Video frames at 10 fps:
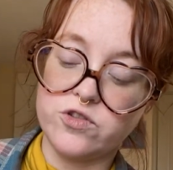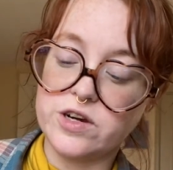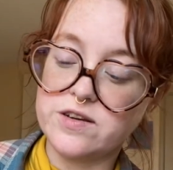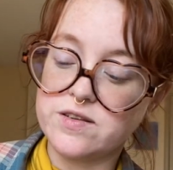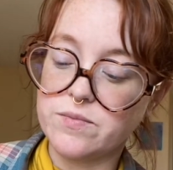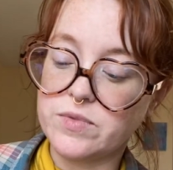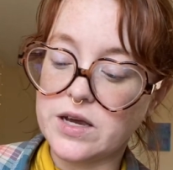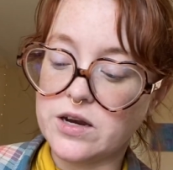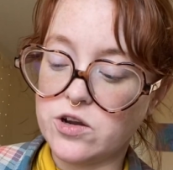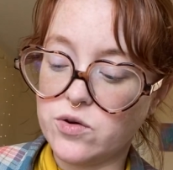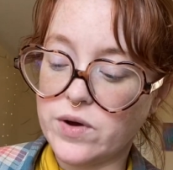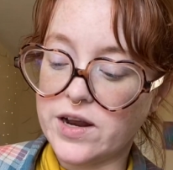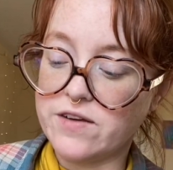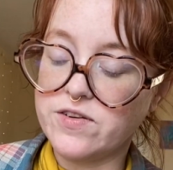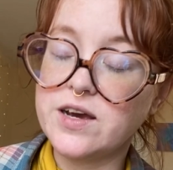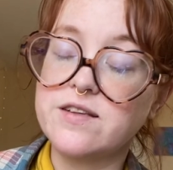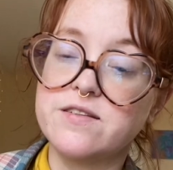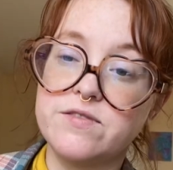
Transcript: There is something new, and I feel like it's a